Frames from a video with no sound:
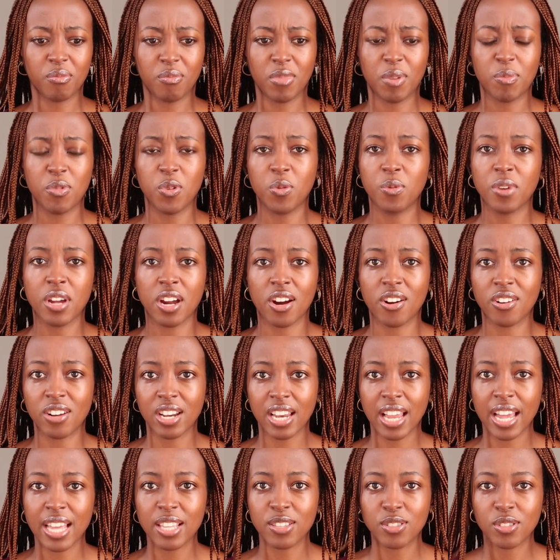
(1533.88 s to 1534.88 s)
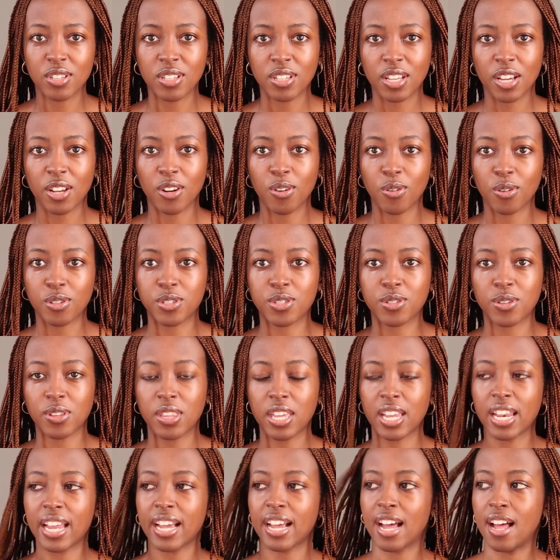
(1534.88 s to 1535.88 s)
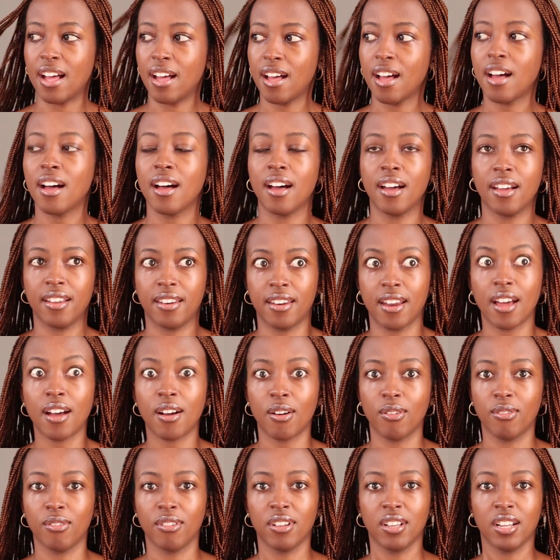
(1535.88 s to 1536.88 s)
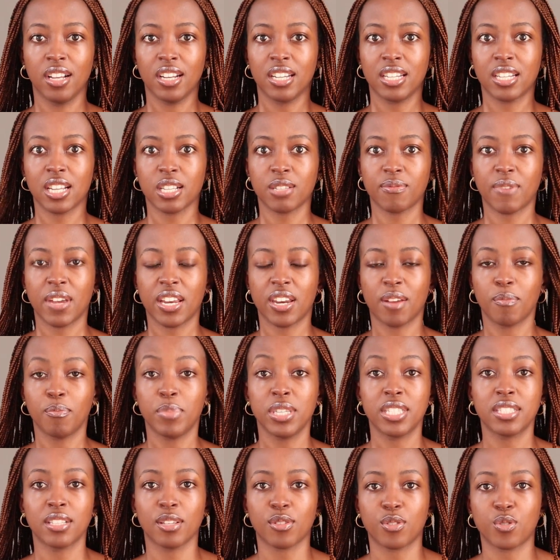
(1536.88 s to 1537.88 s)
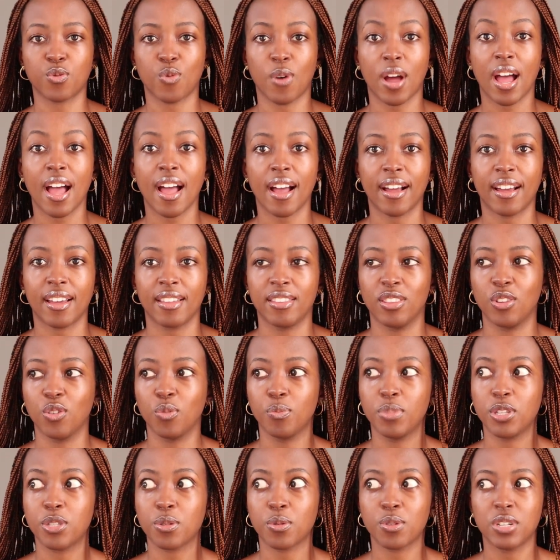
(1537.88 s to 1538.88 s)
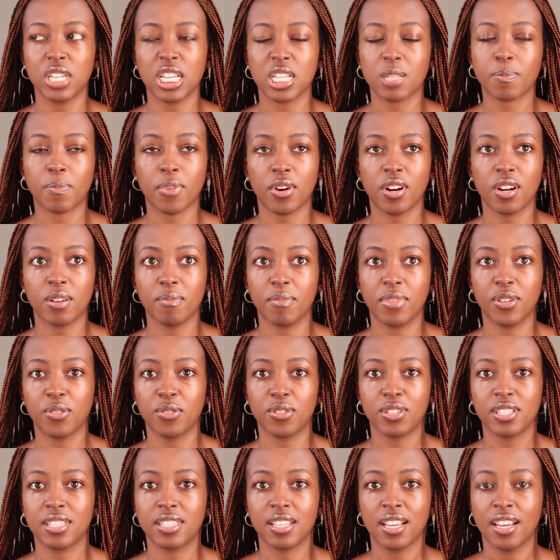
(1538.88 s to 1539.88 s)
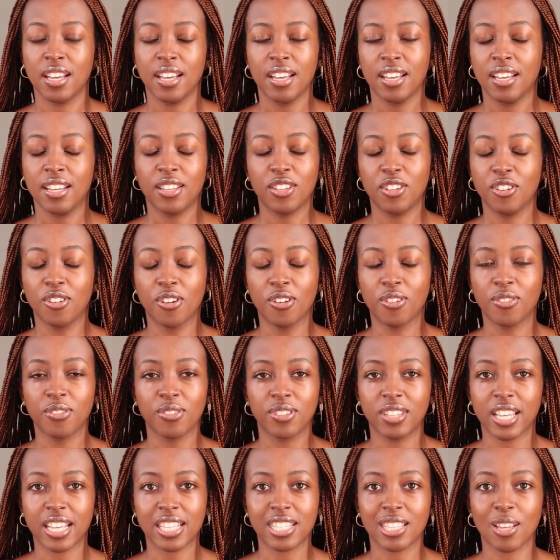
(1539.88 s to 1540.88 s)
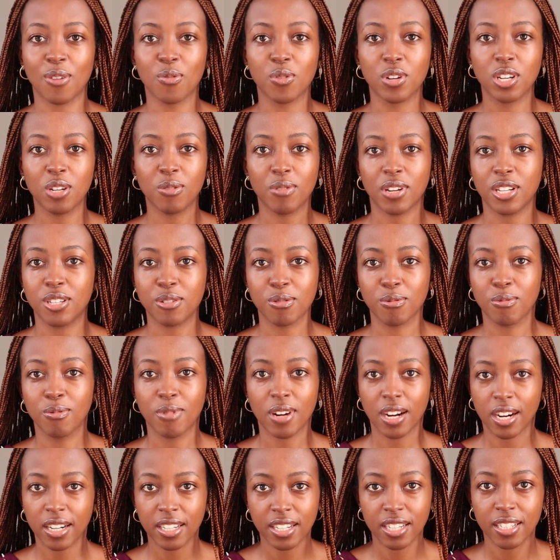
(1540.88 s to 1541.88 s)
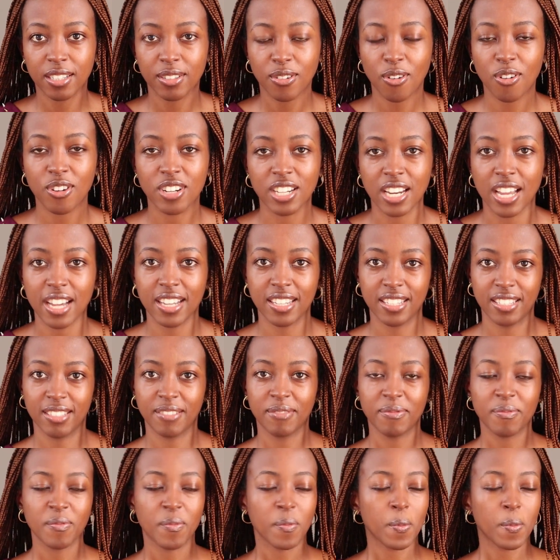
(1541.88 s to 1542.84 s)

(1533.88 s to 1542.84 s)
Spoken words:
maybe we are online a lot, so they're like, huh, now they just find a business to hack and they'll be so desperate because, you know, that's the only way to work online.